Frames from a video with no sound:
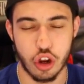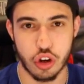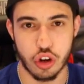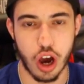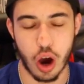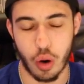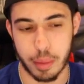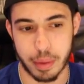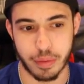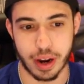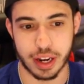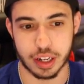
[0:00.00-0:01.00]
No. Am I
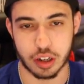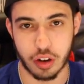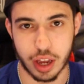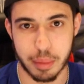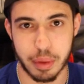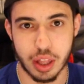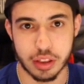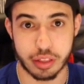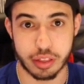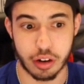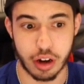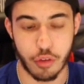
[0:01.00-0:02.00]
ready to claim
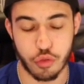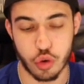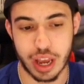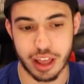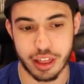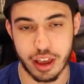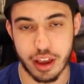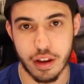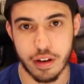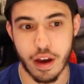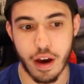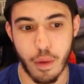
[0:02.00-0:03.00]
that they're not Fugazi?
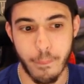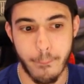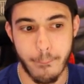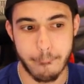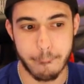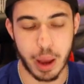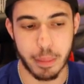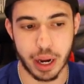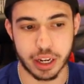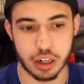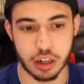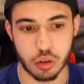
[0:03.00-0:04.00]
No. Am I
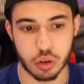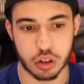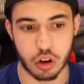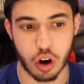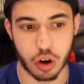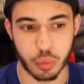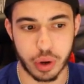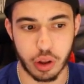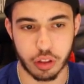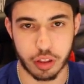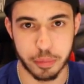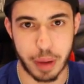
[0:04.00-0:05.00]
going to do
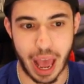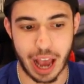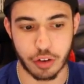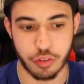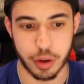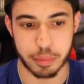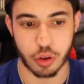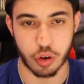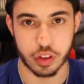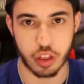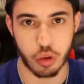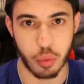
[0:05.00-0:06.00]
cartwheels and backflips
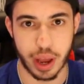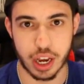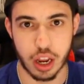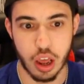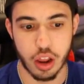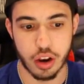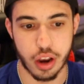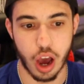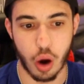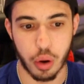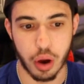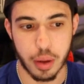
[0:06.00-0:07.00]
over this win?
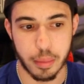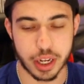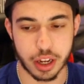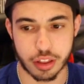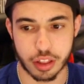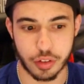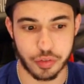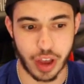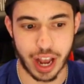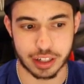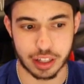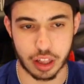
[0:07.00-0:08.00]
No, because of the
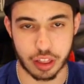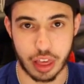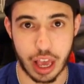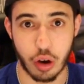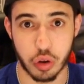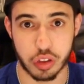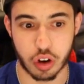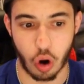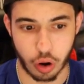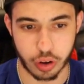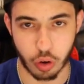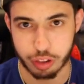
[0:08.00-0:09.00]
fact that the St. Louis
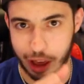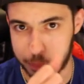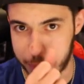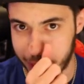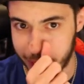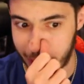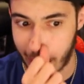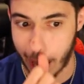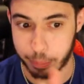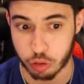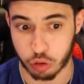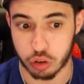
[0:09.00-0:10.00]
Cardinals have been
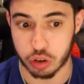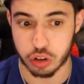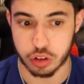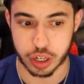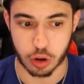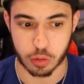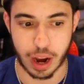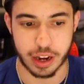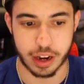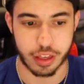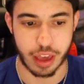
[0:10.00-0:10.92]
absolutely horrendous.